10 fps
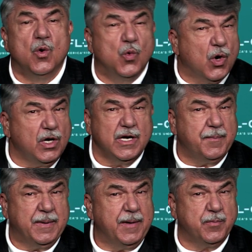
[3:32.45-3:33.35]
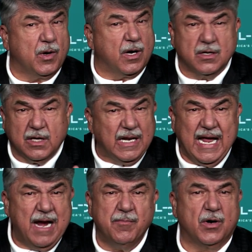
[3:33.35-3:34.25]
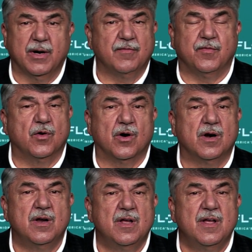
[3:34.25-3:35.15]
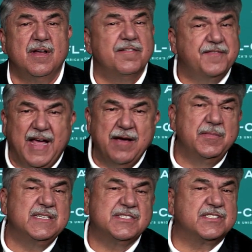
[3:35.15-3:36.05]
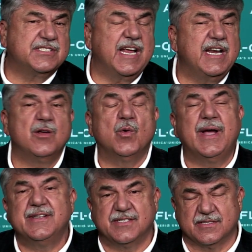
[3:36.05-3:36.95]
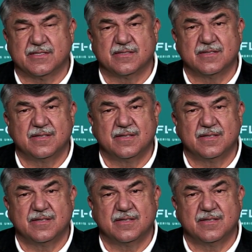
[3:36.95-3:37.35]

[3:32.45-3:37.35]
working people are clamoring for family-sustaining wages,